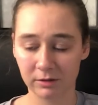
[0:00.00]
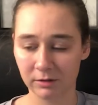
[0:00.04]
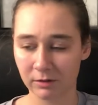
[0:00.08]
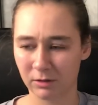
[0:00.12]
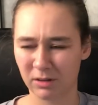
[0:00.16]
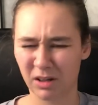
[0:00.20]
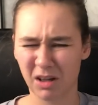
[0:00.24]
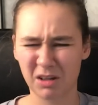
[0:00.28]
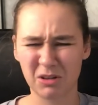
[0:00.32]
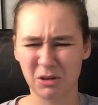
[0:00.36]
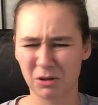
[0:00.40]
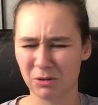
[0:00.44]
They're
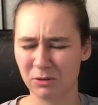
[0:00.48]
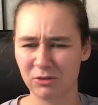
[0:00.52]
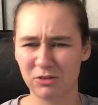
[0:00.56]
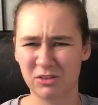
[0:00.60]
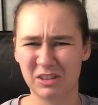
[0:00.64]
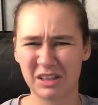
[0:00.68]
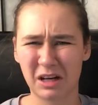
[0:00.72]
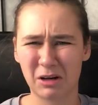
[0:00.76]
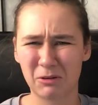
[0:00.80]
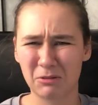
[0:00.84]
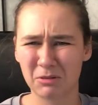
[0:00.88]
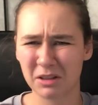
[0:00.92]
not courage,
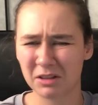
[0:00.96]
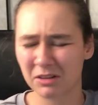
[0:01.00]
they can't really